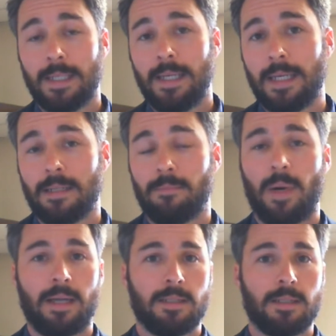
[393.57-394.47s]
into
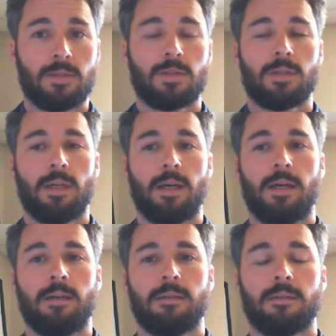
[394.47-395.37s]
bondage
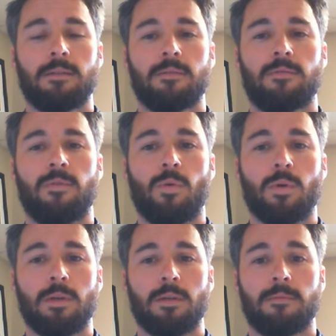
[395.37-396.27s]

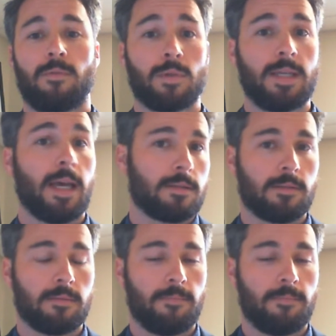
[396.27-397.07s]
for sex.